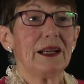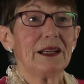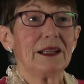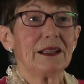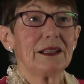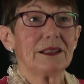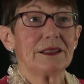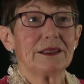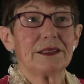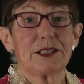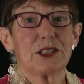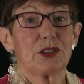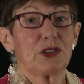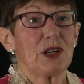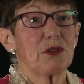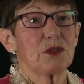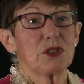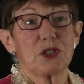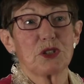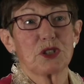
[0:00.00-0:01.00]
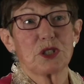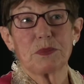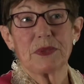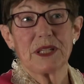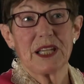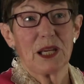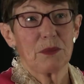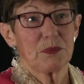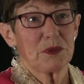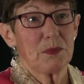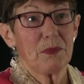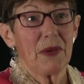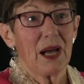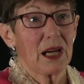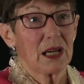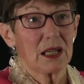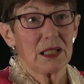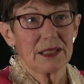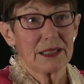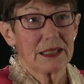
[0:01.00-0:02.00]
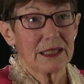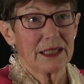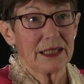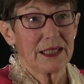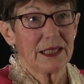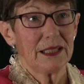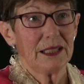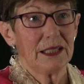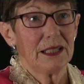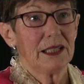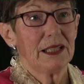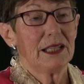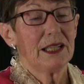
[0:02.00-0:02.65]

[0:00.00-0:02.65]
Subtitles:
And the grounds used to be kept immaculately.